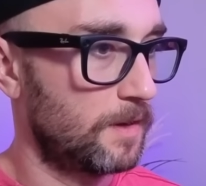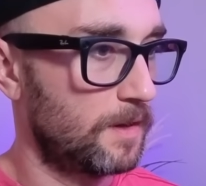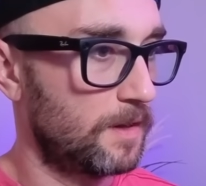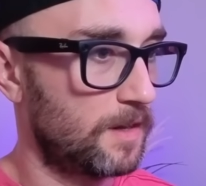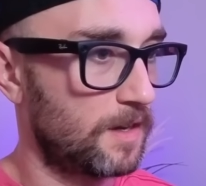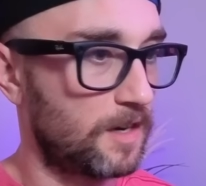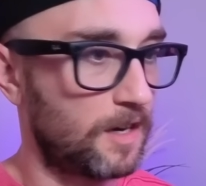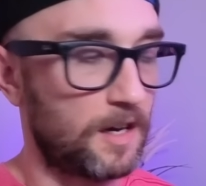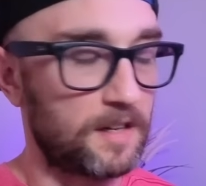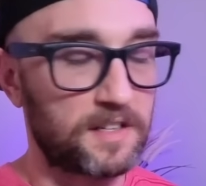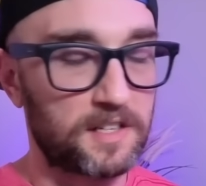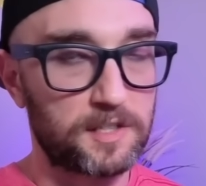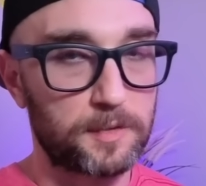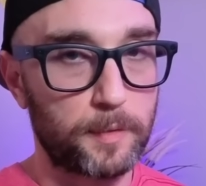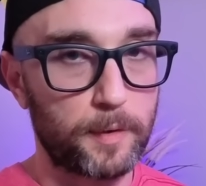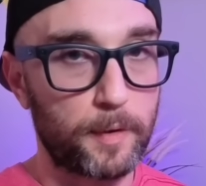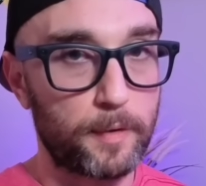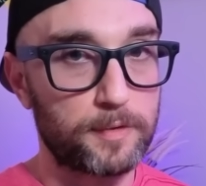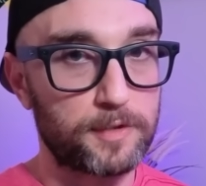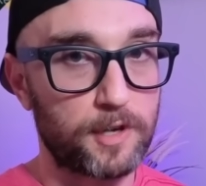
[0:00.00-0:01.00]
the context
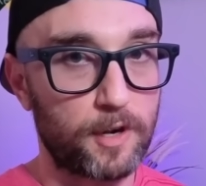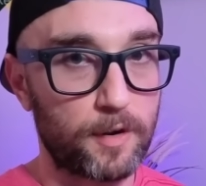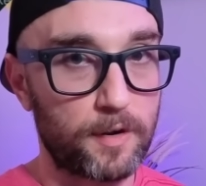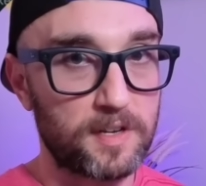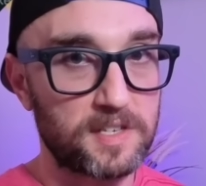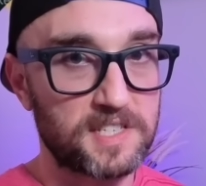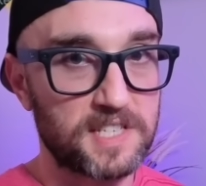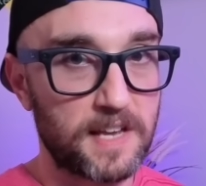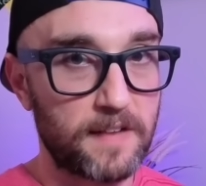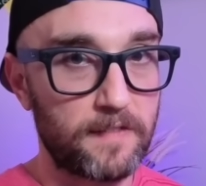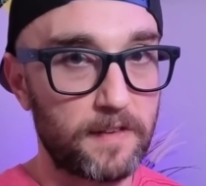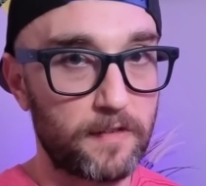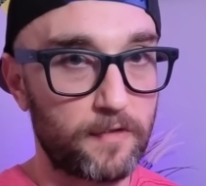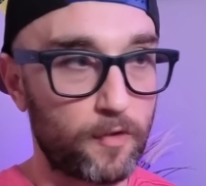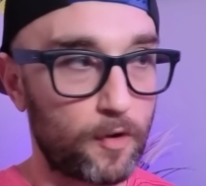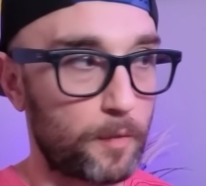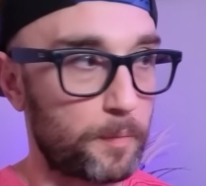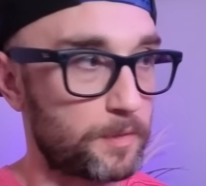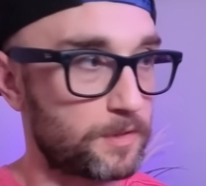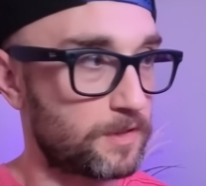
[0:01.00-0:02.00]
window is already
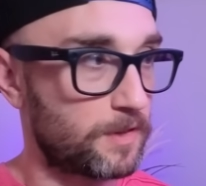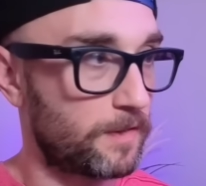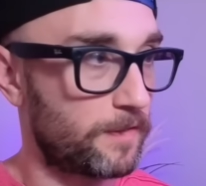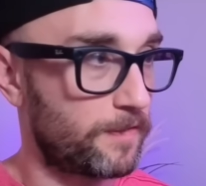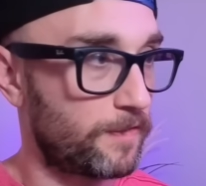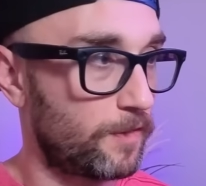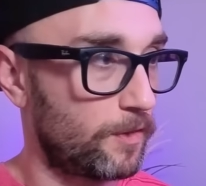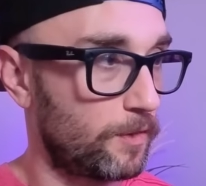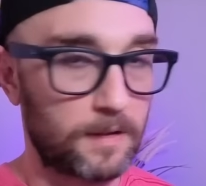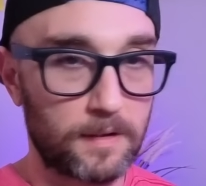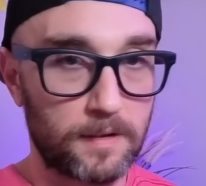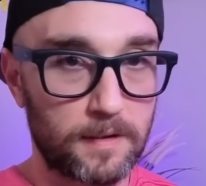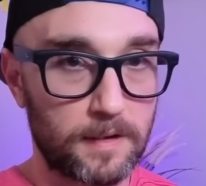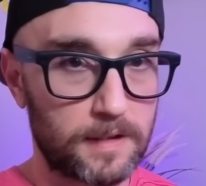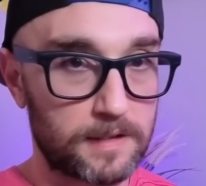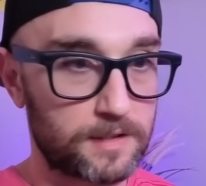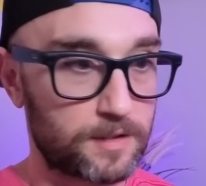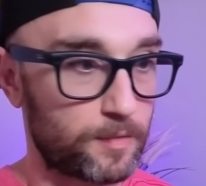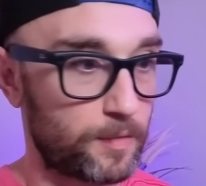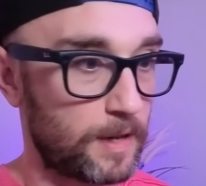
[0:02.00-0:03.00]
74% full.
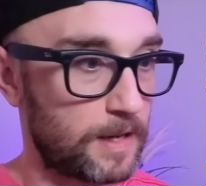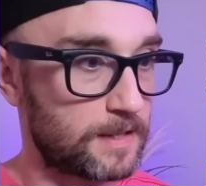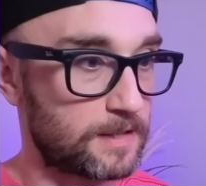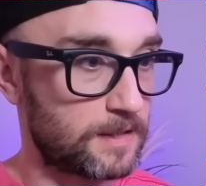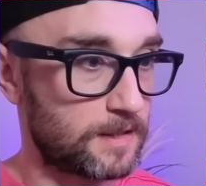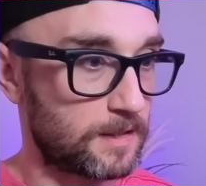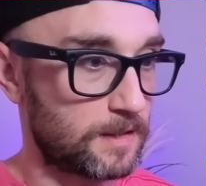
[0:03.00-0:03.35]
That's crazy.